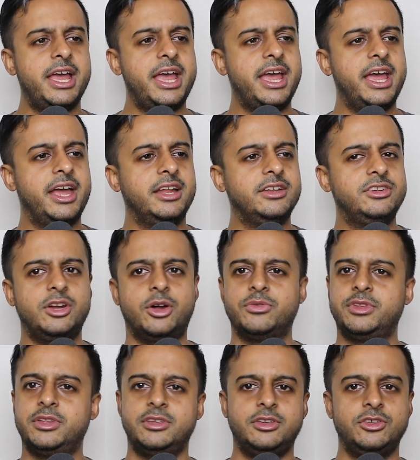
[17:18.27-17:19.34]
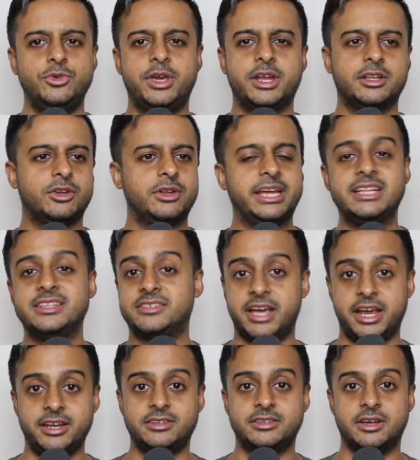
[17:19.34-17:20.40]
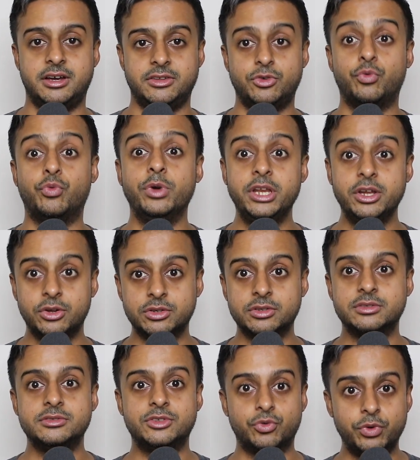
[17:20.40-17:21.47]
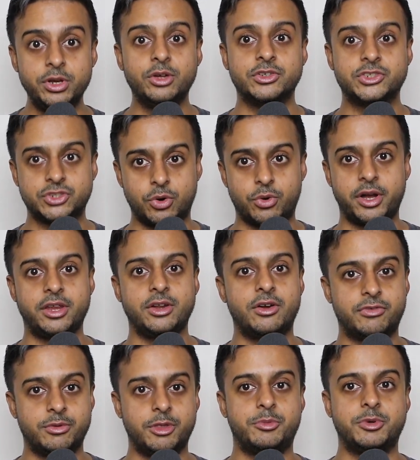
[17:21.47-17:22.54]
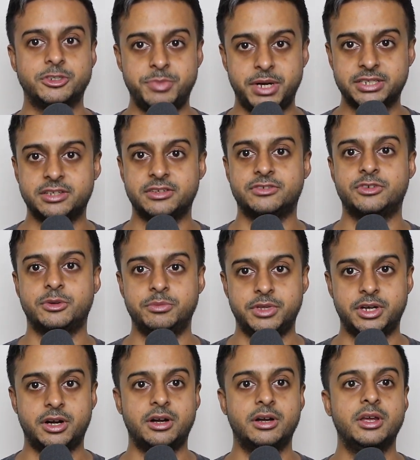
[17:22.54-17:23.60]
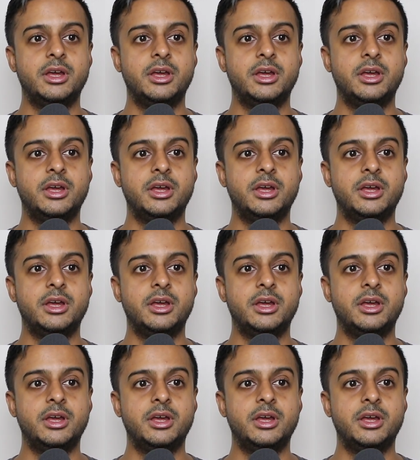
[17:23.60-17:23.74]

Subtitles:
and you get a little insight, the real story, from their perspective, from their